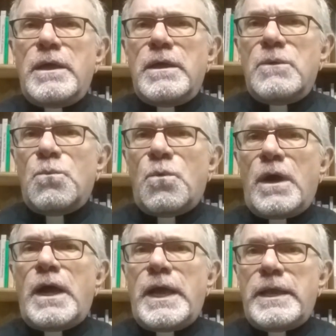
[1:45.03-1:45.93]

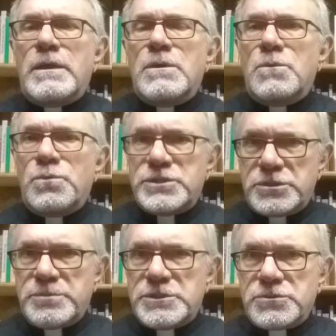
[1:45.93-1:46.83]
why we
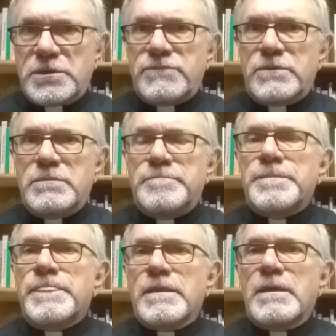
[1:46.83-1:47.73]
should be joyful,
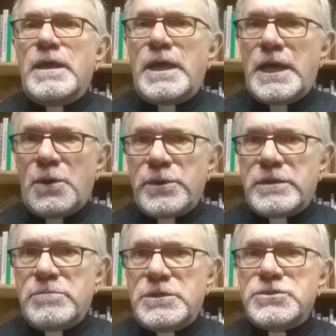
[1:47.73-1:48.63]
how we
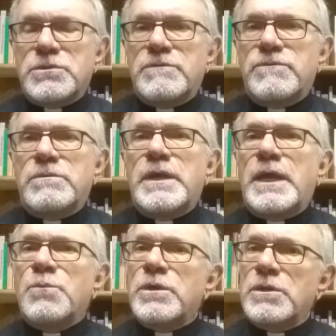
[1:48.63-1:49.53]
can be joyful,
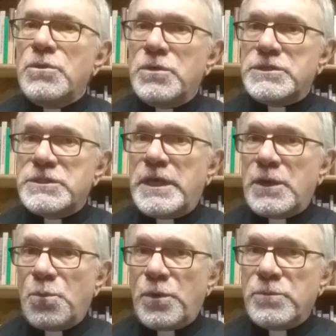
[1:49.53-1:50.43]
and what it looks
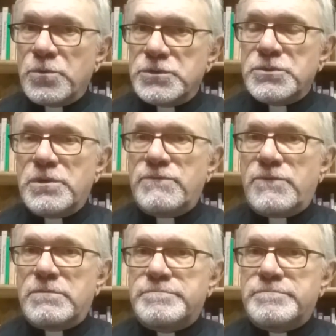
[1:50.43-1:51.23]
like when we're joyful.